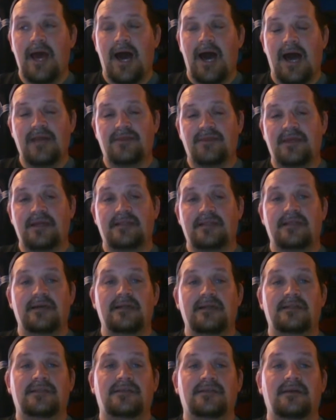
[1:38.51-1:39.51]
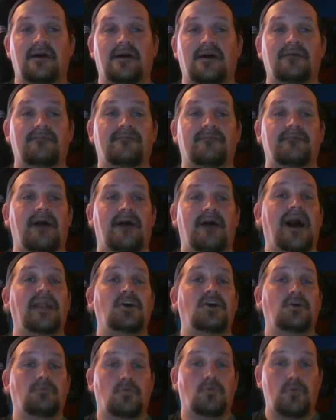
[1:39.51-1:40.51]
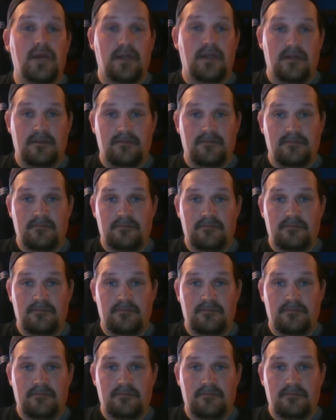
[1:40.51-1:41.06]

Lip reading: I think that it's highly overrated